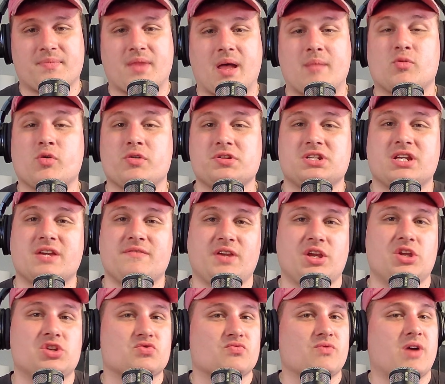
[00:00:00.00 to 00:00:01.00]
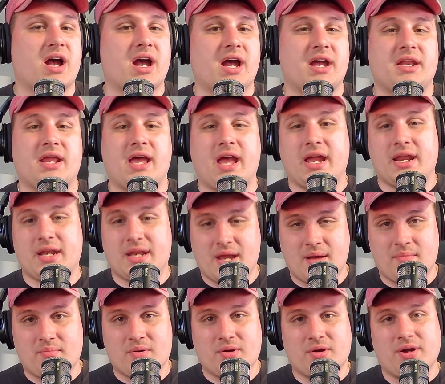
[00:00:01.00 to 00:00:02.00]
I'm going to give each ride a
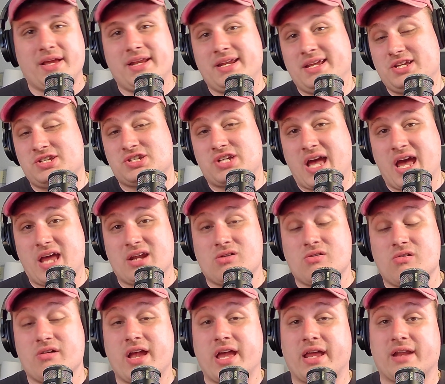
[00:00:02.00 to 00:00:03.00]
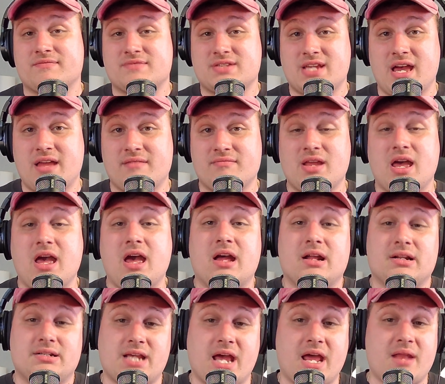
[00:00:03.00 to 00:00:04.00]
number in each category out of 10,
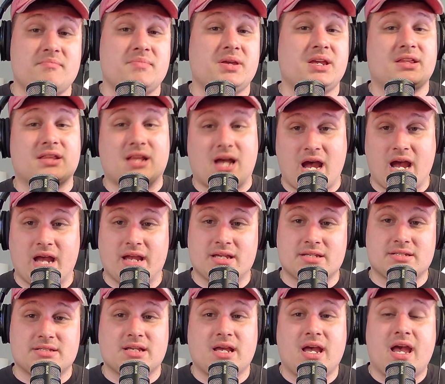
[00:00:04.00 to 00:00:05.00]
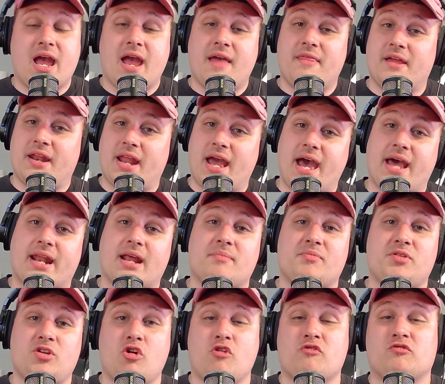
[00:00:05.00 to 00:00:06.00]
10 being the highest, and then add up
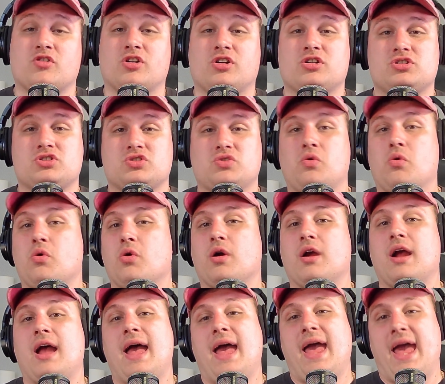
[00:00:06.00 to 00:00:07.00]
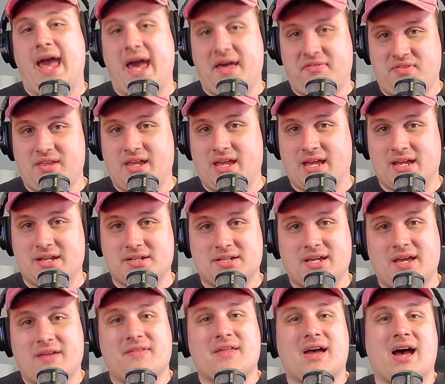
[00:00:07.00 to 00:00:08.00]
the overall score at the end.
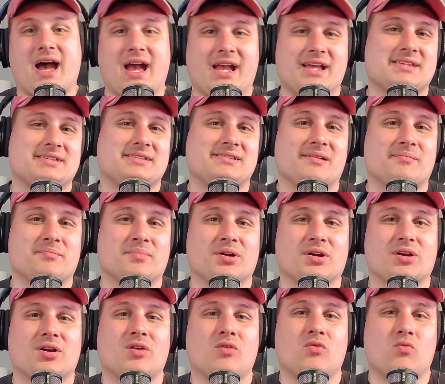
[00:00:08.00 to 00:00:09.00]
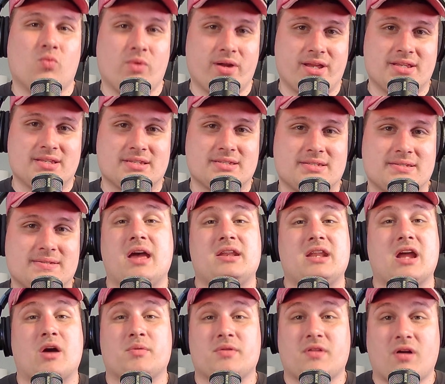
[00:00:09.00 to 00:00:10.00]
The highest number wins.
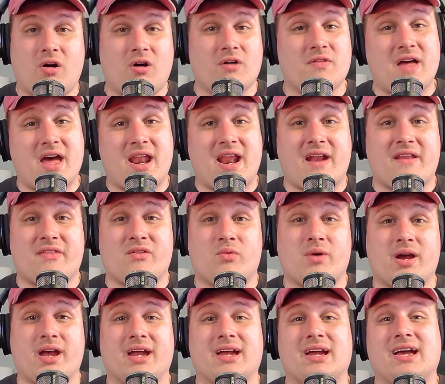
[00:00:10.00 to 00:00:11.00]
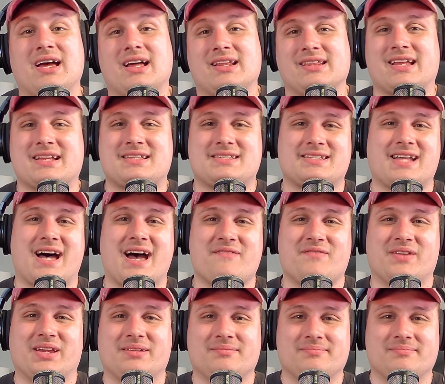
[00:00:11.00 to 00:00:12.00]
Now, with all that out of the way, let's dive in.